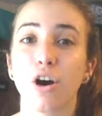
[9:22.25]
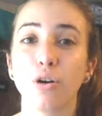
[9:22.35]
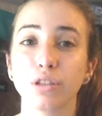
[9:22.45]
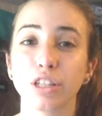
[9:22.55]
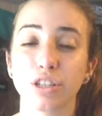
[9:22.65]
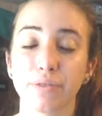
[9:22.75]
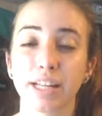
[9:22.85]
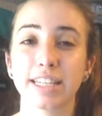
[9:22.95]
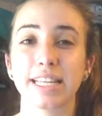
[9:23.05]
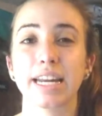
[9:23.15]
only to
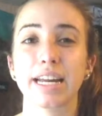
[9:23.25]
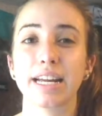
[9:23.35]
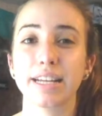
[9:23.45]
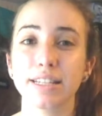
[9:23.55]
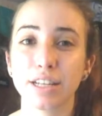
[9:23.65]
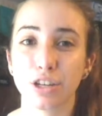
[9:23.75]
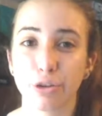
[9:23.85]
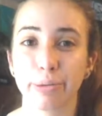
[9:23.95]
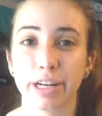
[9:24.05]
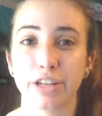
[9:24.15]
realize that it is a
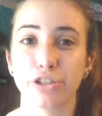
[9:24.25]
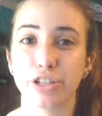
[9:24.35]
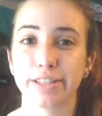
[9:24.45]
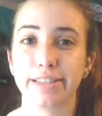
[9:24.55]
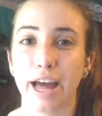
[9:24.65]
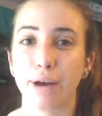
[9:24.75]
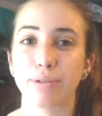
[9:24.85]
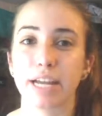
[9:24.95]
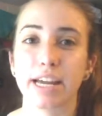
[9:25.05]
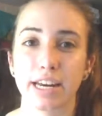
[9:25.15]
human and she's now
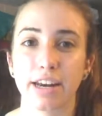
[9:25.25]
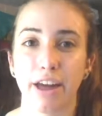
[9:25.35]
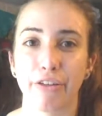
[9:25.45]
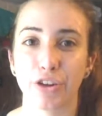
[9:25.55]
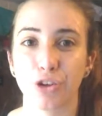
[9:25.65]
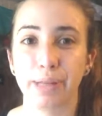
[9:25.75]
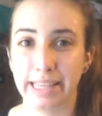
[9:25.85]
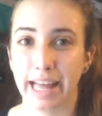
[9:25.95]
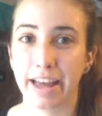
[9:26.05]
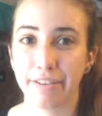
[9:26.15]
taken another human
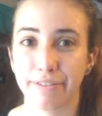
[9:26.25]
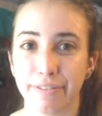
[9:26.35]
life.